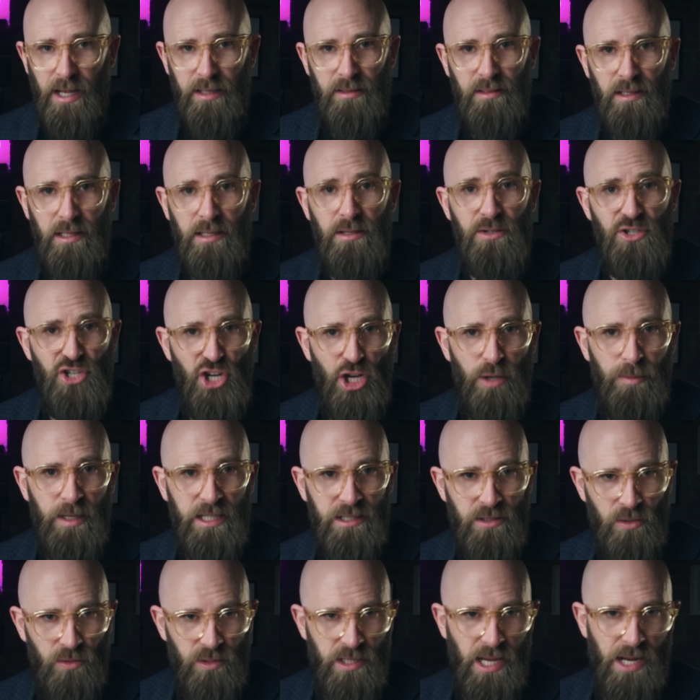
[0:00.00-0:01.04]
ethnic, and
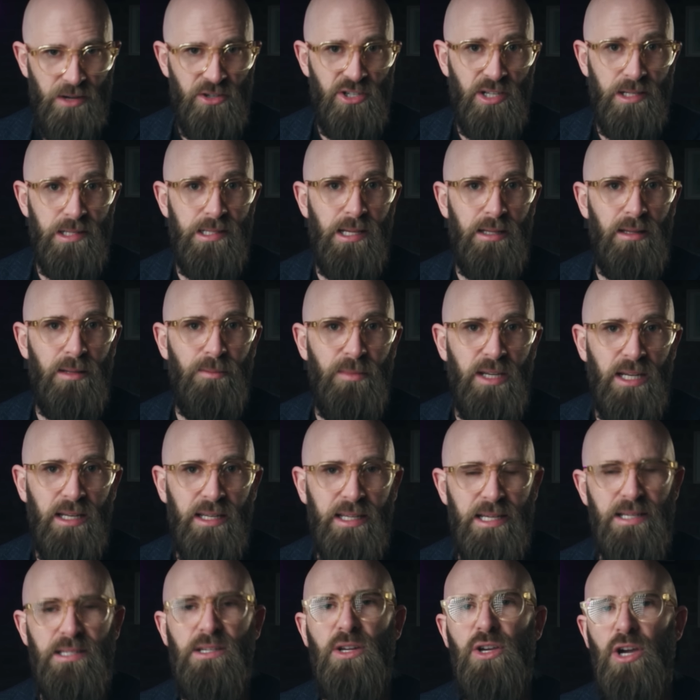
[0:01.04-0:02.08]
geopolitical tensions in the Middle
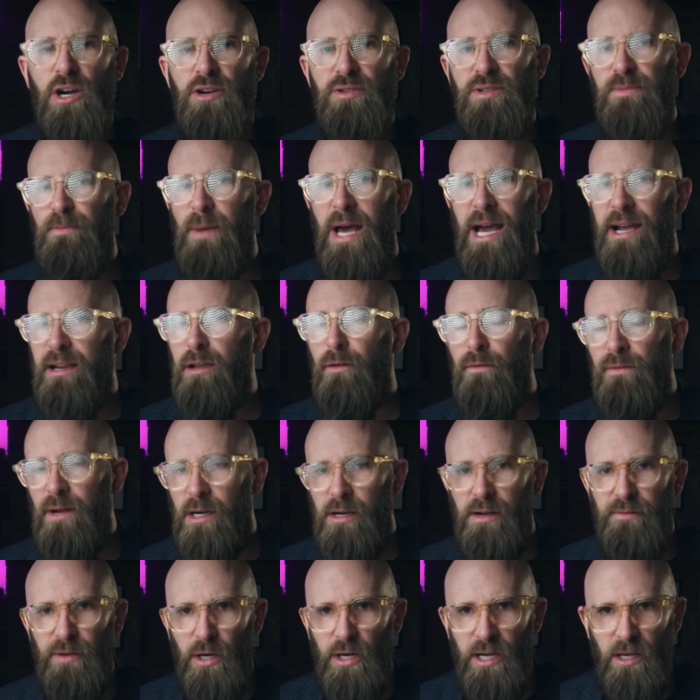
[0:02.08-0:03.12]
East goes back a
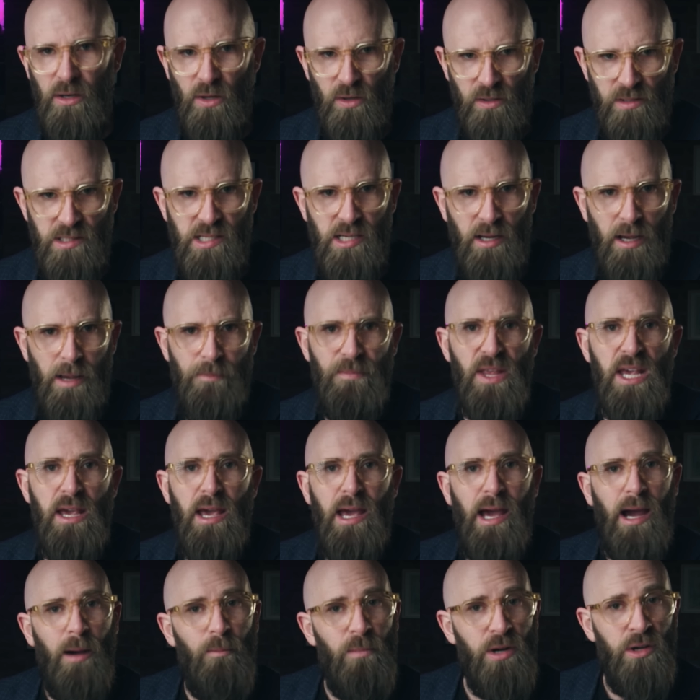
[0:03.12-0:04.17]
very, very long time,
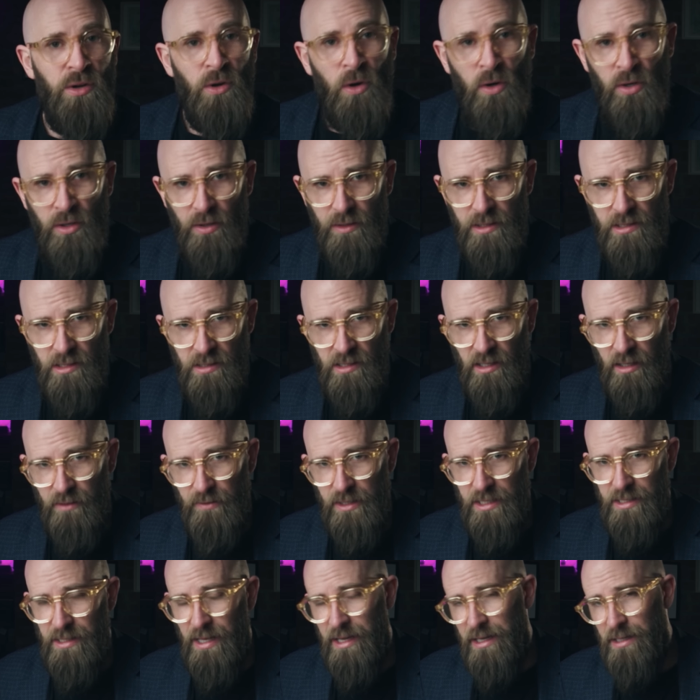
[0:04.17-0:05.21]
and we're not going to dive
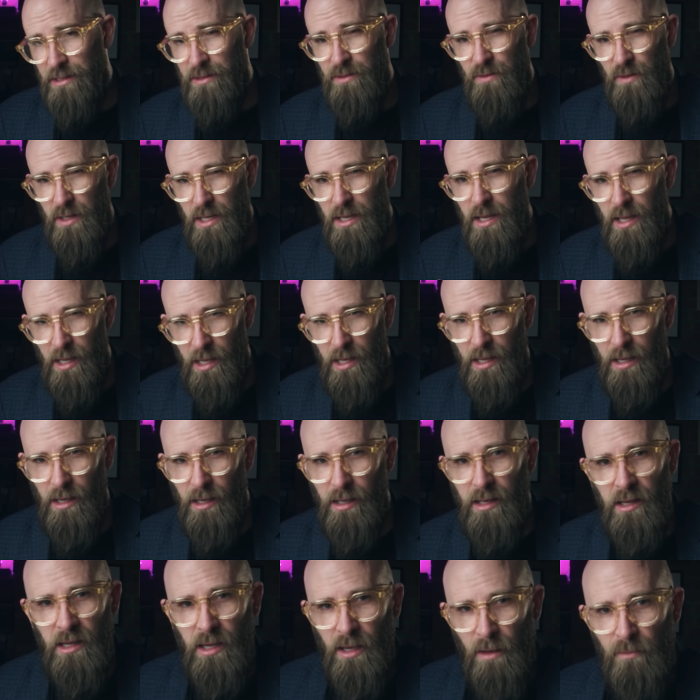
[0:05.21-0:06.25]
into that history
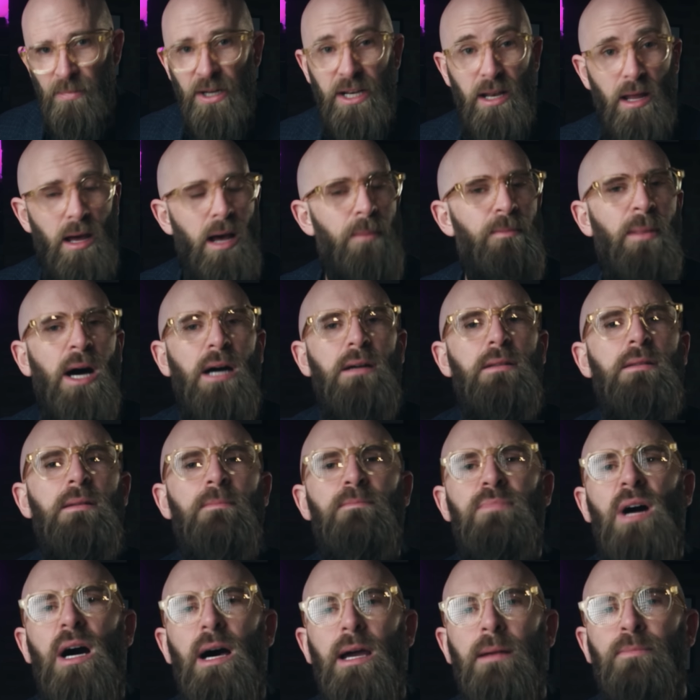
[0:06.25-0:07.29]
here. But among the
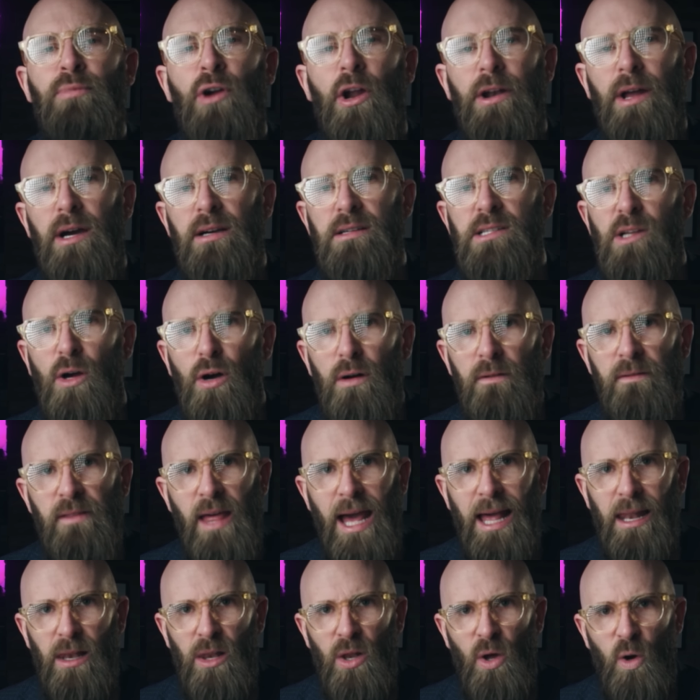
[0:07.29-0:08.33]
byproducts of
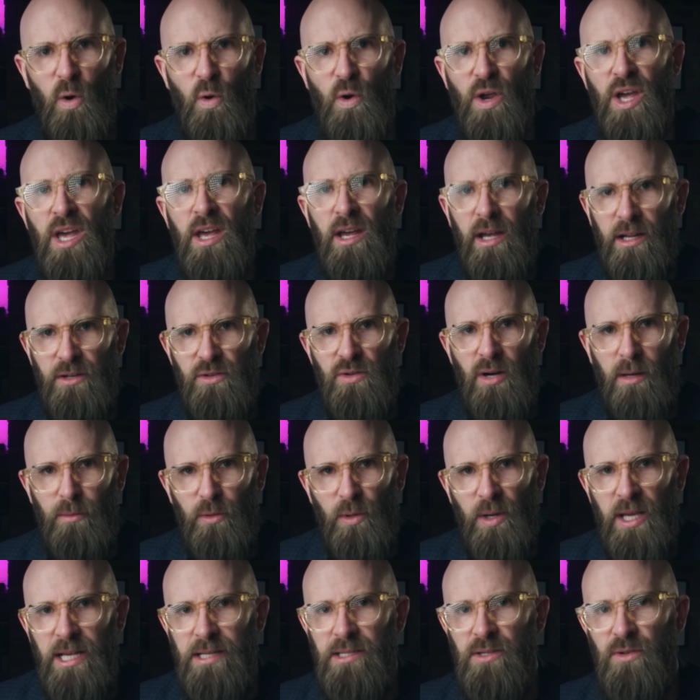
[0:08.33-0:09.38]
that long, and
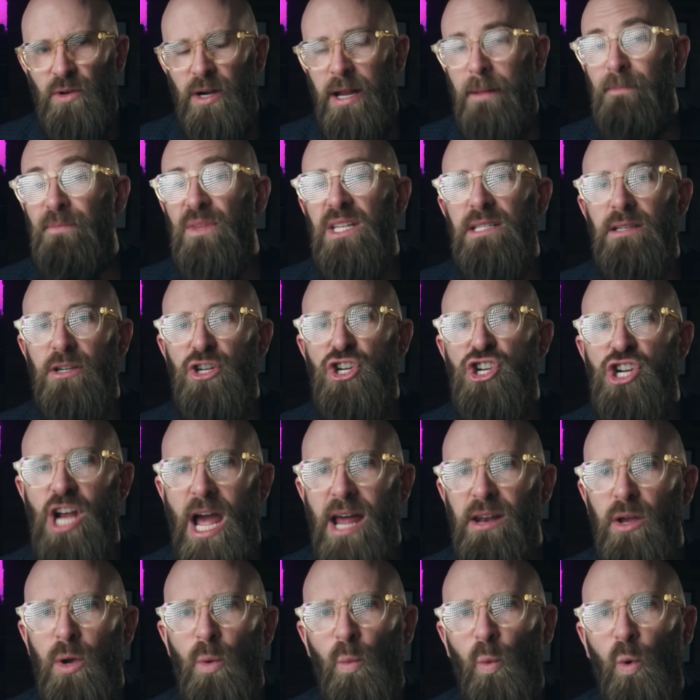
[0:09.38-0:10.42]
troubled history is a
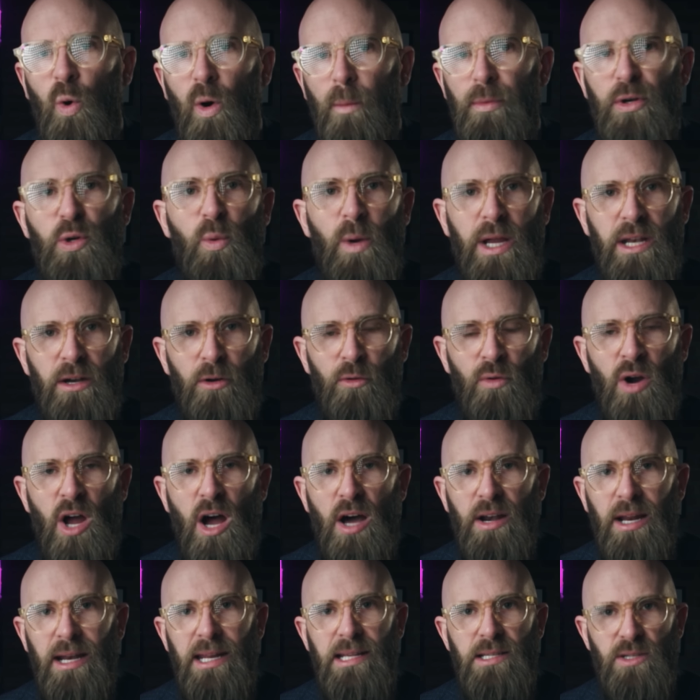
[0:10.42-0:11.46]
shadow war between
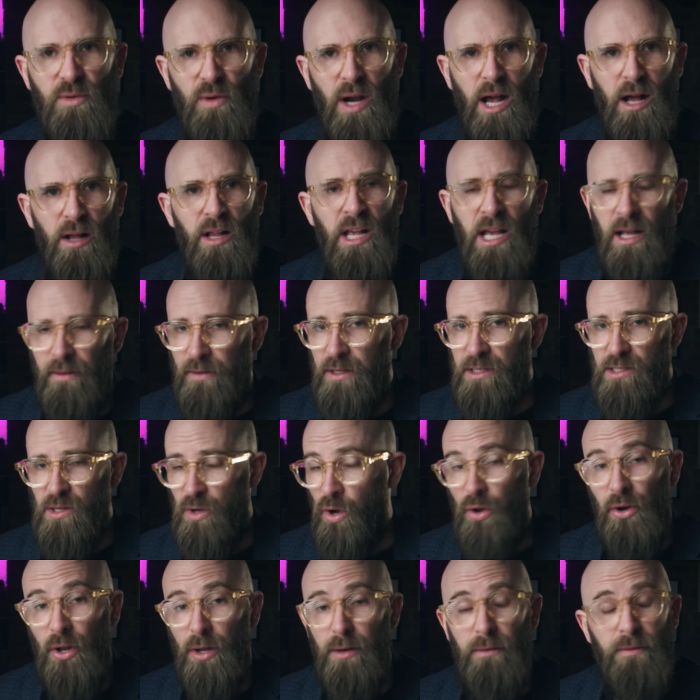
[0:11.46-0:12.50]
Iran and Israel that's
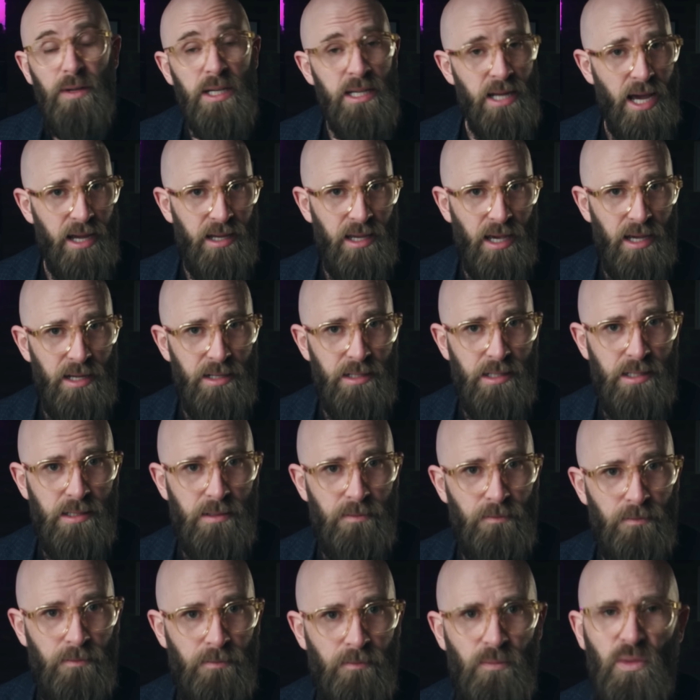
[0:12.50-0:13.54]
gone on for decades.